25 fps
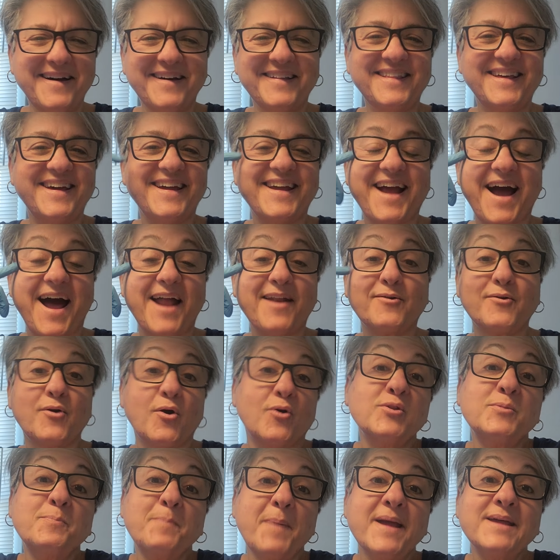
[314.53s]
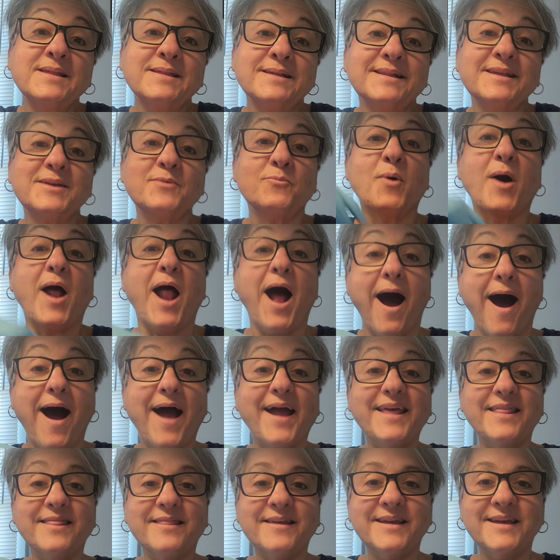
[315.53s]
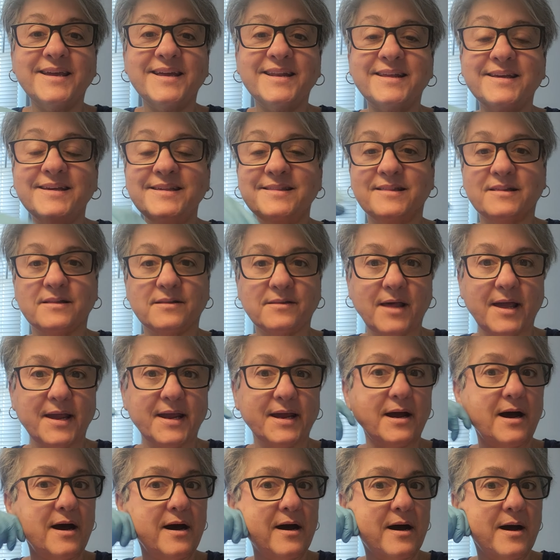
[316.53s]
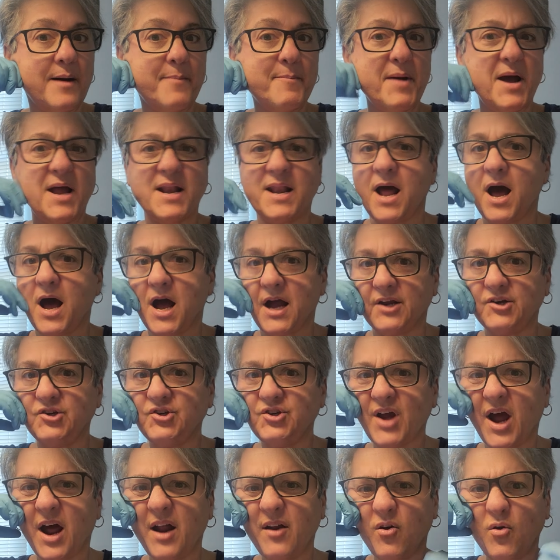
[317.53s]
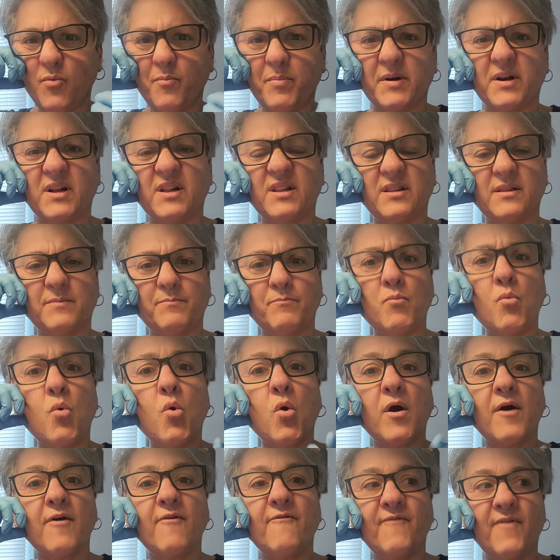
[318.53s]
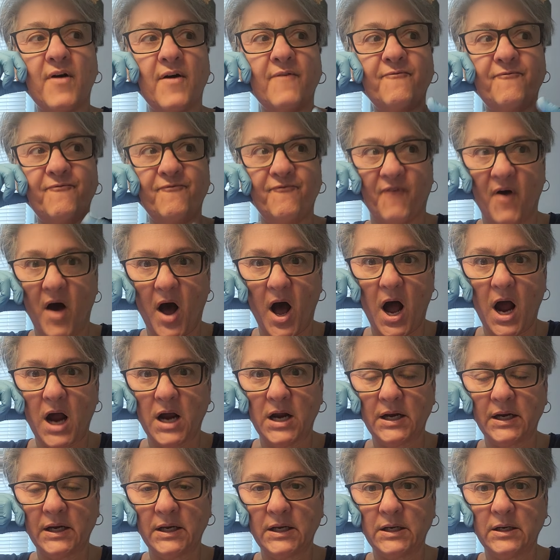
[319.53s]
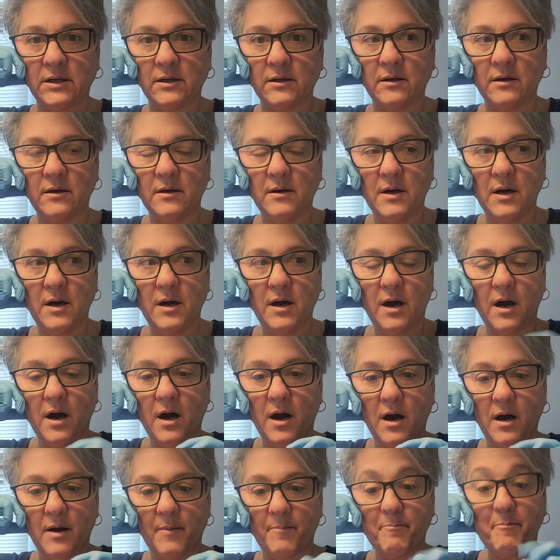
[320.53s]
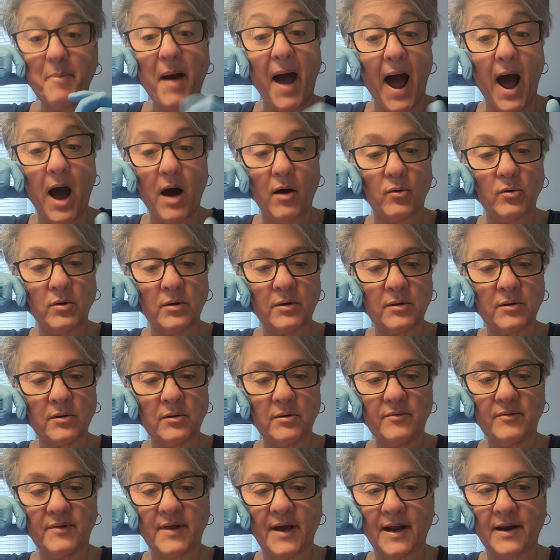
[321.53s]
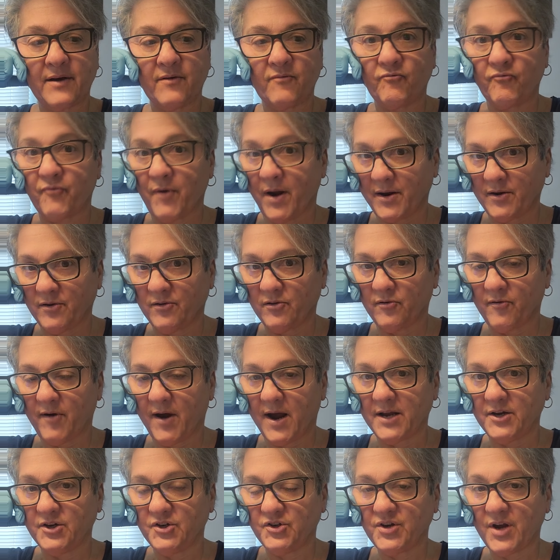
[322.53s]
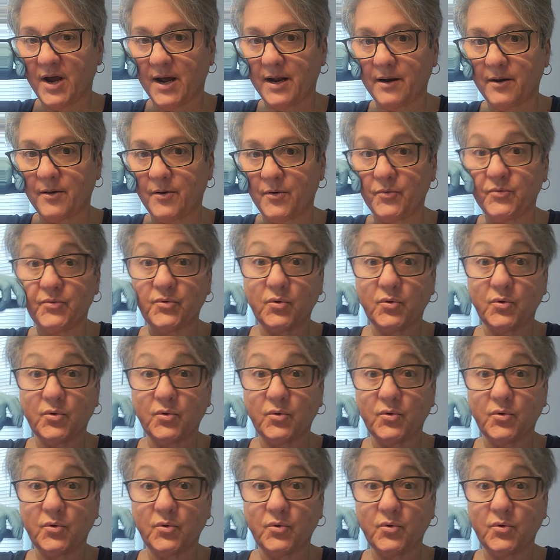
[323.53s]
Like, I don't know. It's basically what I think it is. It's like an eyeshadow, but it's more of a fine powder than regular eyeshadow.